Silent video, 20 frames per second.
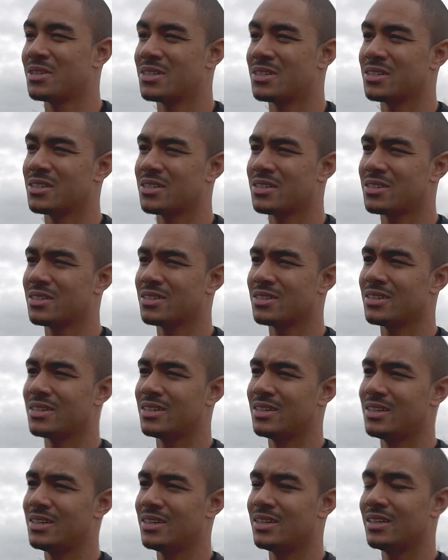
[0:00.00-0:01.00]
It's just,
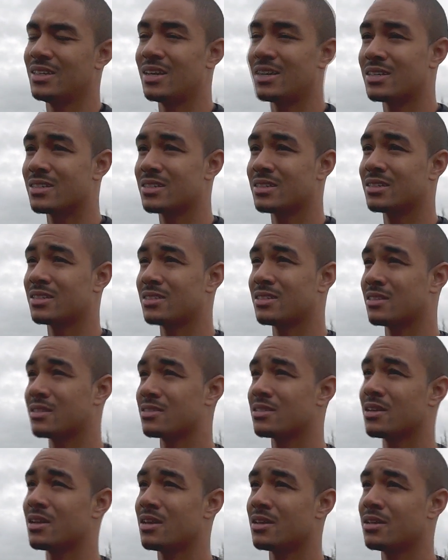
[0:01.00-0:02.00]
like I said,
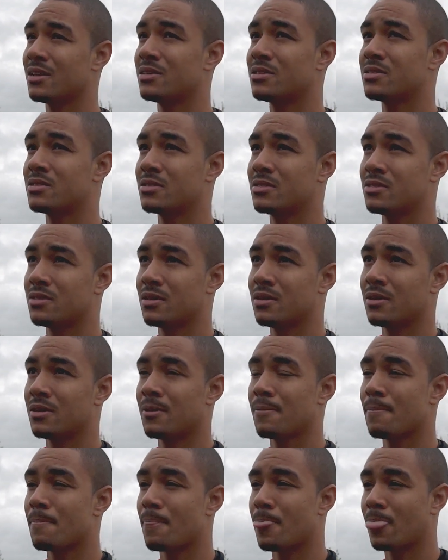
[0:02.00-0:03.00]

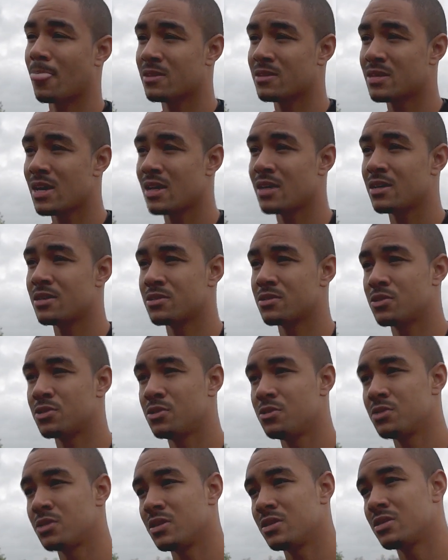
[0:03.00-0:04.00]
Saturdays and
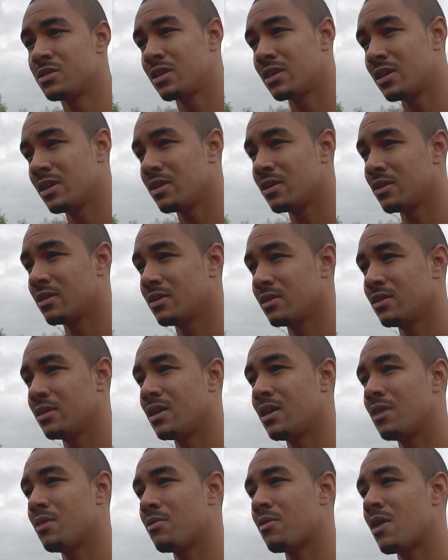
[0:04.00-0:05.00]
Tuesdays to get
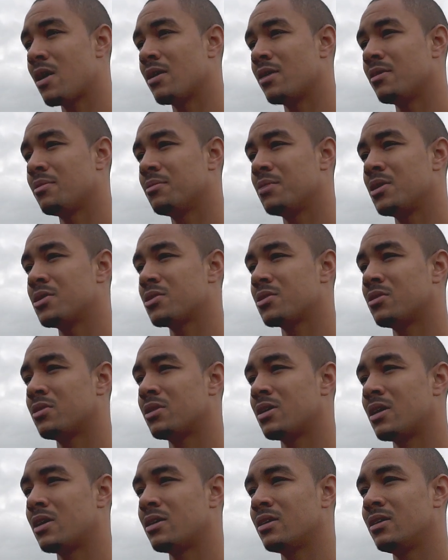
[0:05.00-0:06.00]
it right and make sure
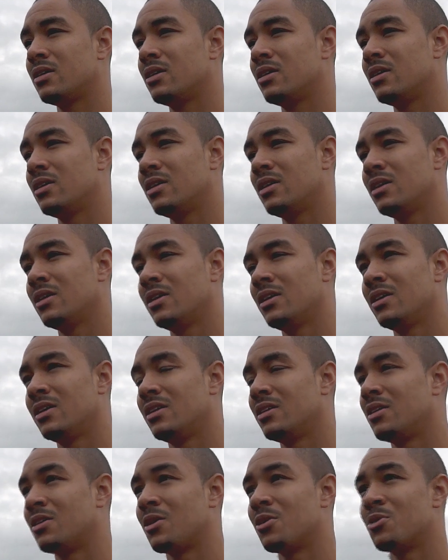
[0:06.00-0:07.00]
that
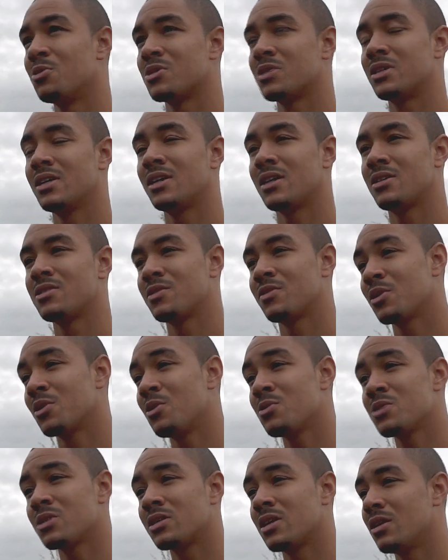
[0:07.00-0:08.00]
the goals are there. Because if the
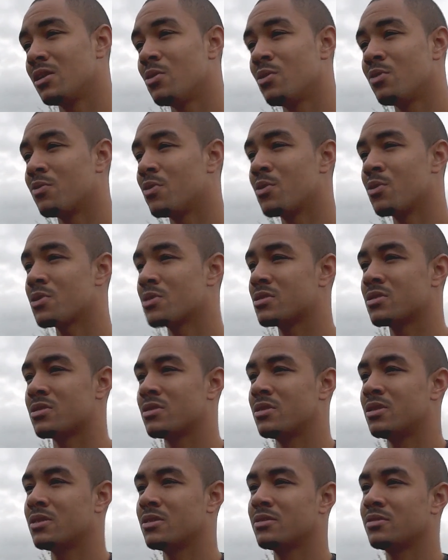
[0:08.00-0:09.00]
goals are there, no one focuses
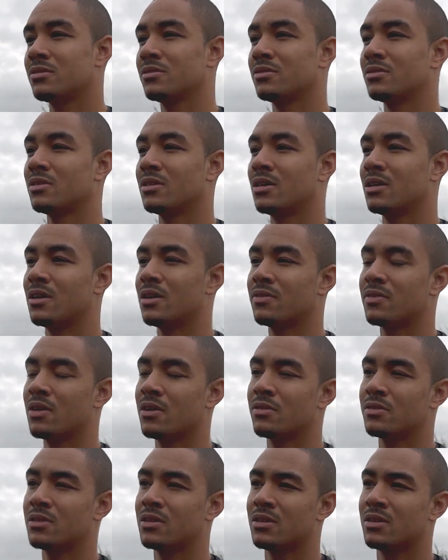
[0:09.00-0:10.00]
on it.
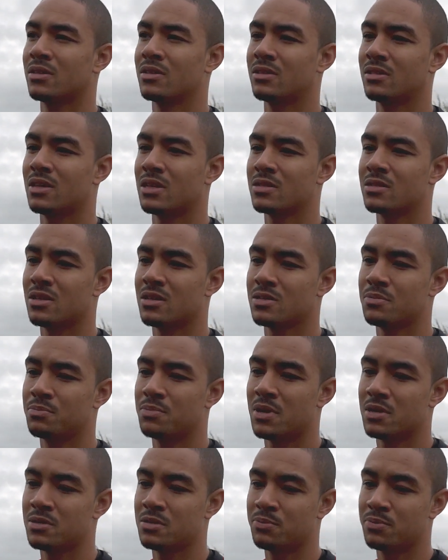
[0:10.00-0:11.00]

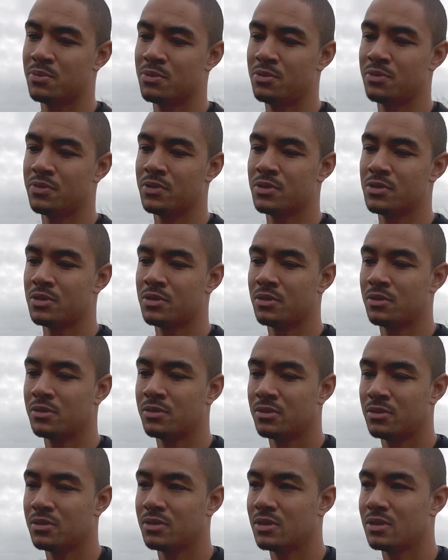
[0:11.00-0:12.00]
That's proven, so
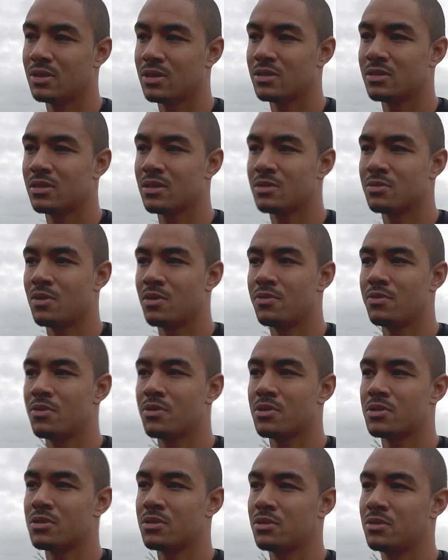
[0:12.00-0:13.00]
that's what I
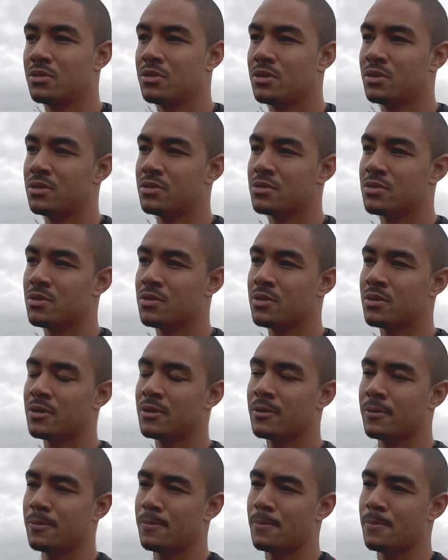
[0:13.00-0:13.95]
focus on doing, scoring.